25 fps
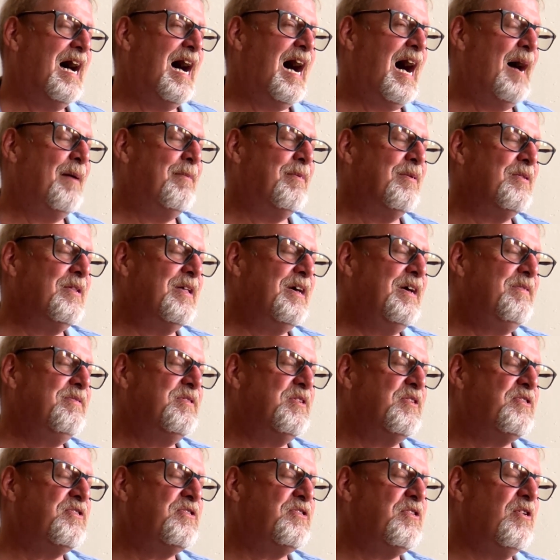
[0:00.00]
I believe
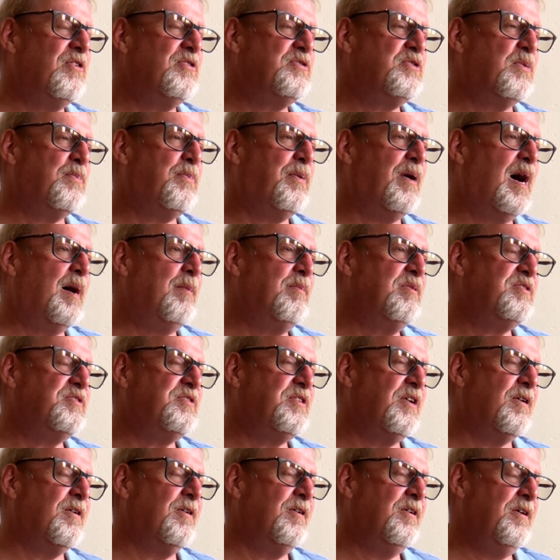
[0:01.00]
the soldier promised
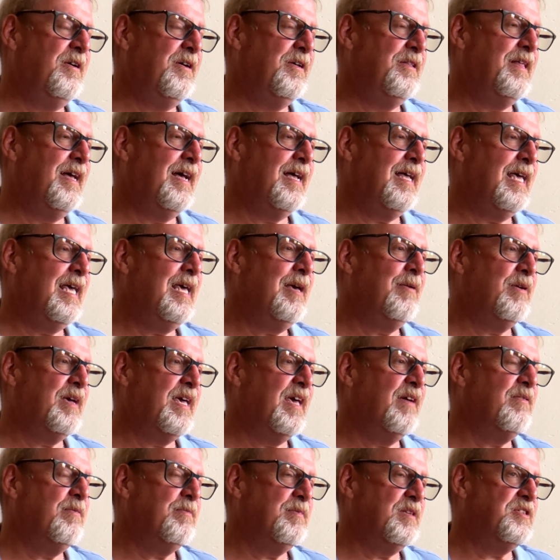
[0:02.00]
General Hood that he would
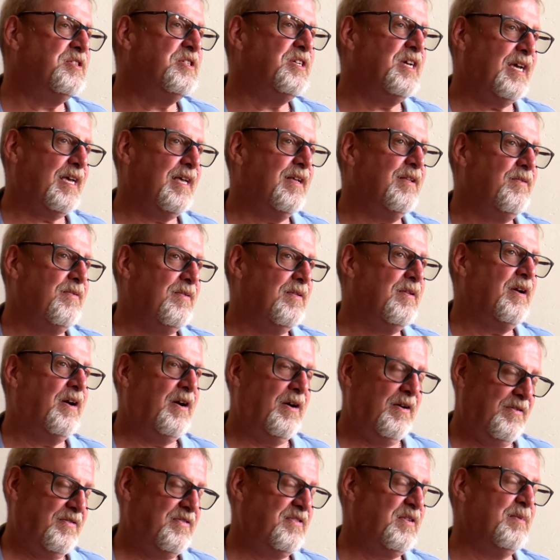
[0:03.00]
give him the chicken,
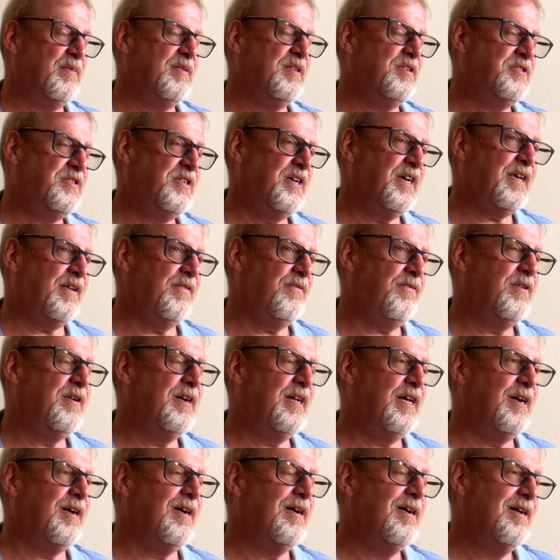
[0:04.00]
or some of the chicken for
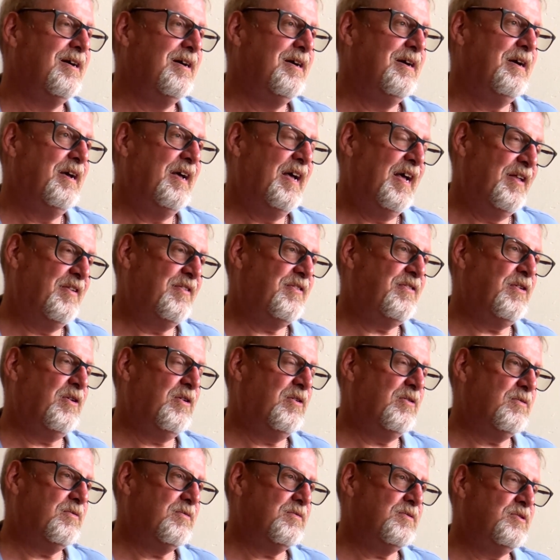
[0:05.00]
dinner. And
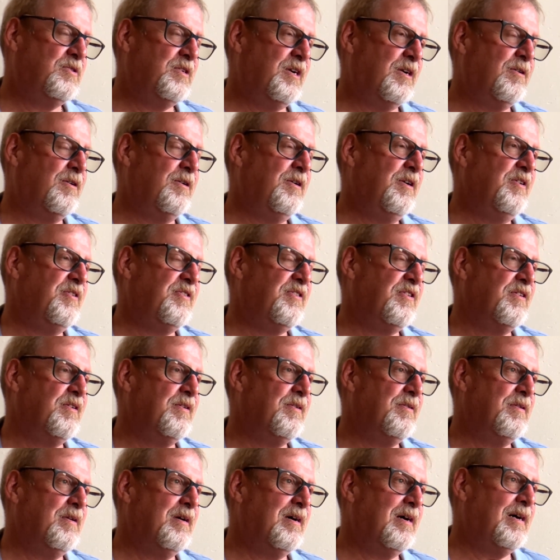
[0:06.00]
so General Hood said,
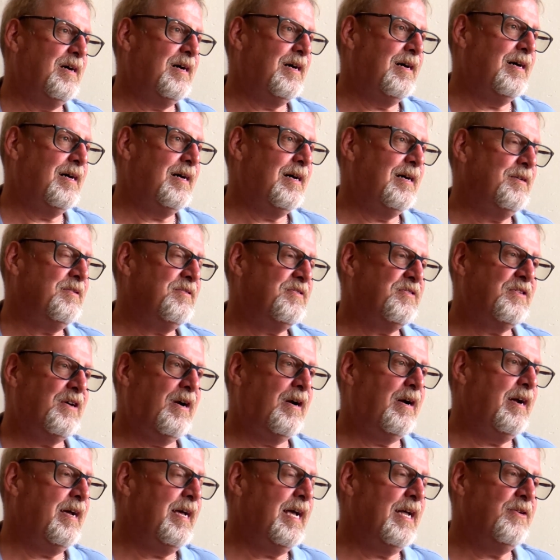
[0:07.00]

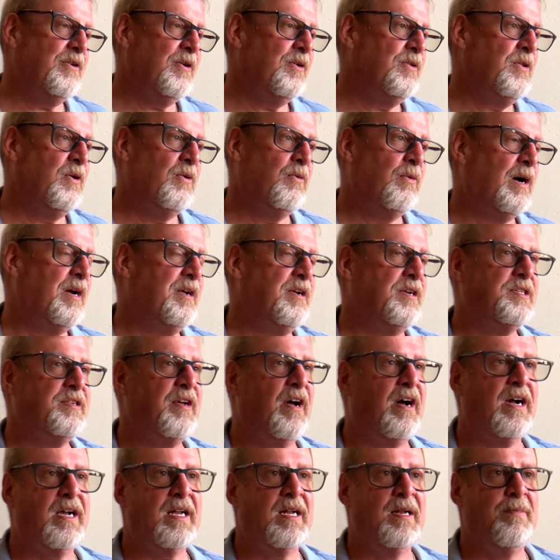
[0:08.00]
sorry, I don't know what you're
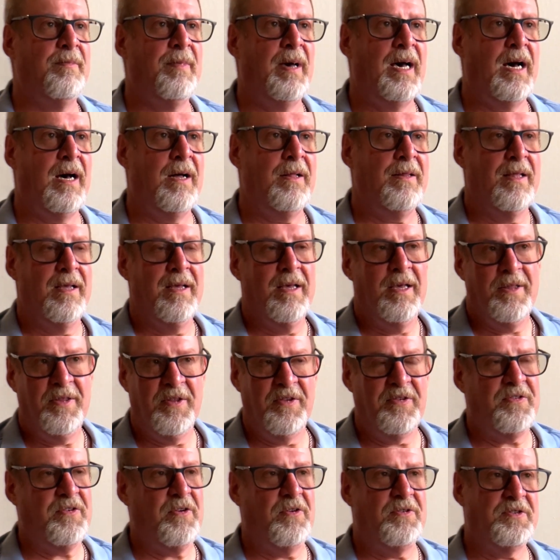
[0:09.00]
talking about.
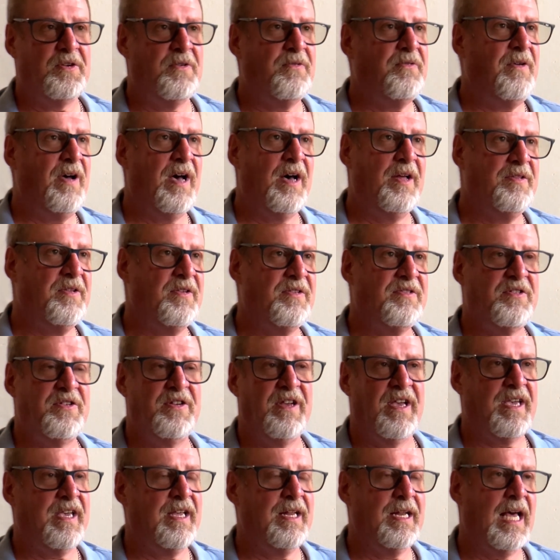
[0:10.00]
The soldier found this
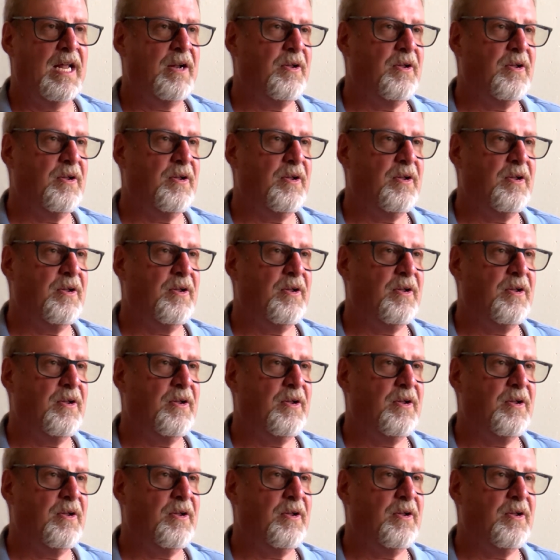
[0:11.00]
chicken.